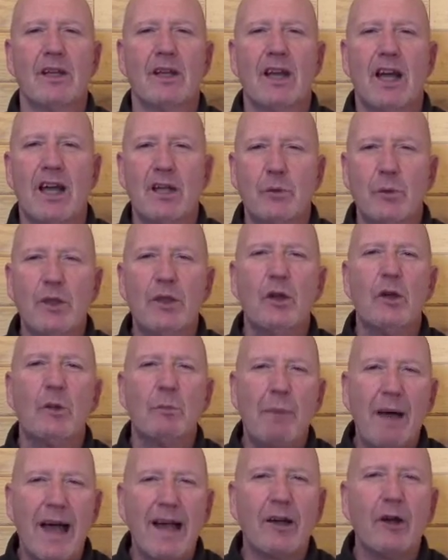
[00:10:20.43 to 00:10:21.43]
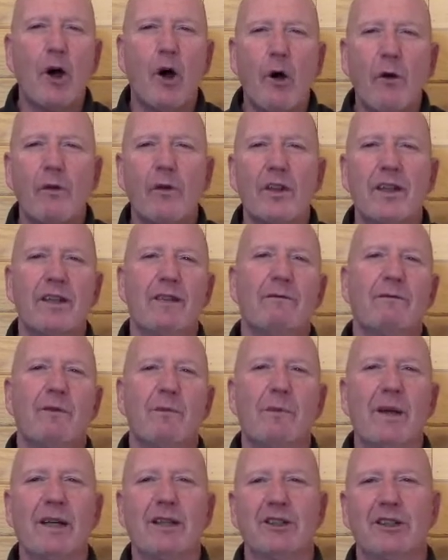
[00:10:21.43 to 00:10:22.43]
As we look back over the
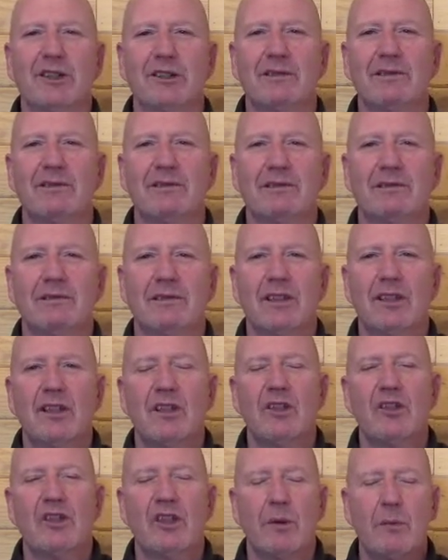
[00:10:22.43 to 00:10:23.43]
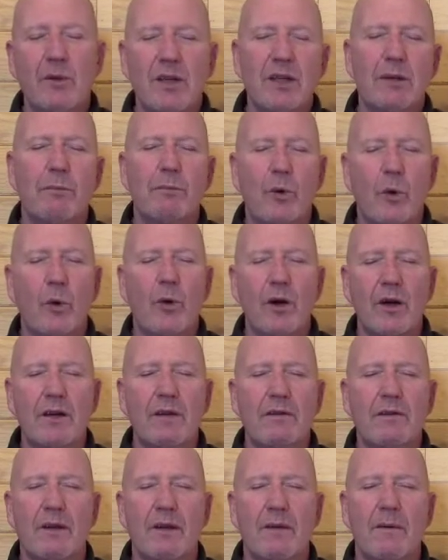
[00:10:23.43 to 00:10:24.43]
information, some of the
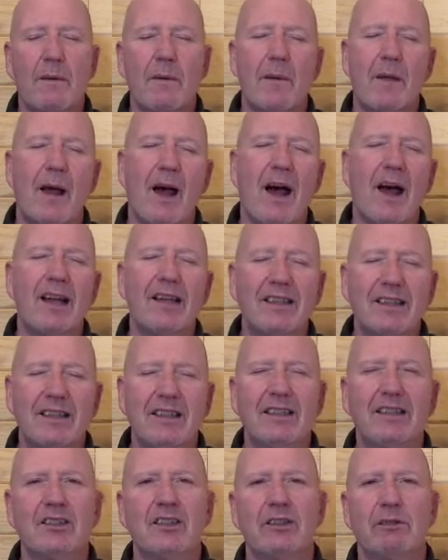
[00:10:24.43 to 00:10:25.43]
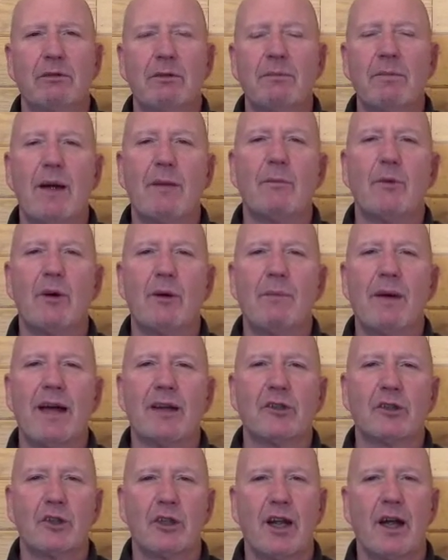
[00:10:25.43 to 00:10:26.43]
important ideas to remember
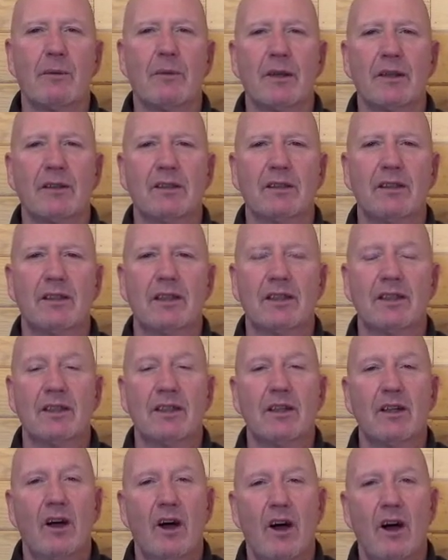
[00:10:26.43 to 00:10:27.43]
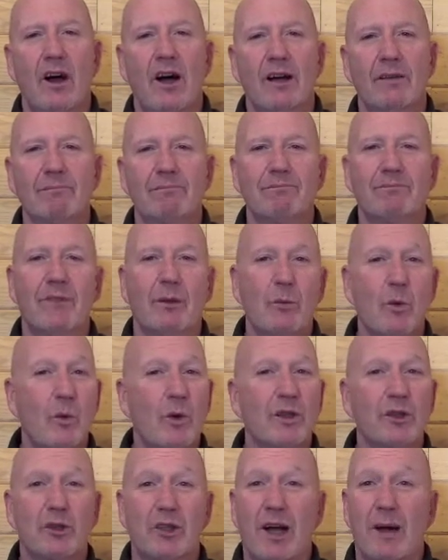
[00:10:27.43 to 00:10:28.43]
about trauma are, number
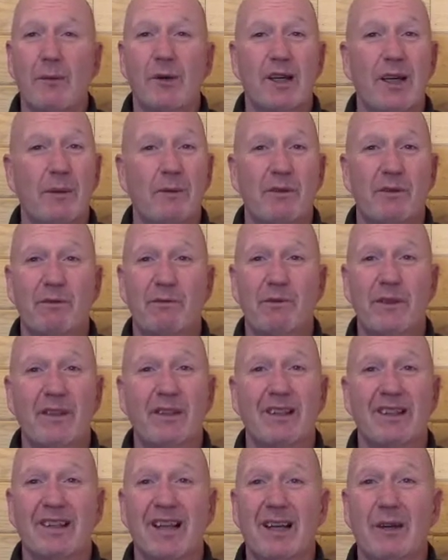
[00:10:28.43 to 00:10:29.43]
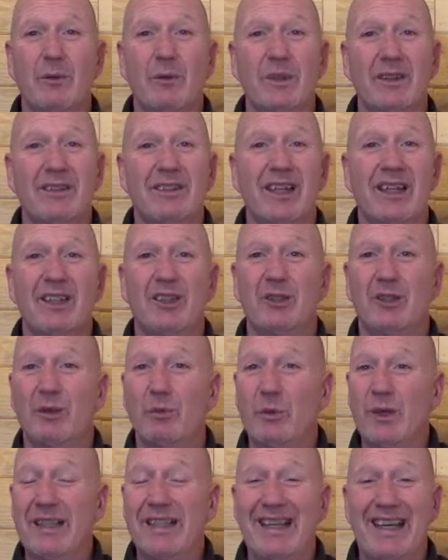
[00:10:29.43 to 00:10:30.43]
one, trauma comes from feeling like we're in danger and
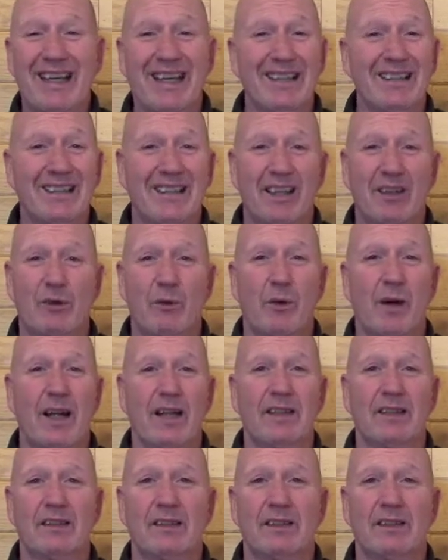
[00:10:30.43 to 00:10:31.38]
we can't get away.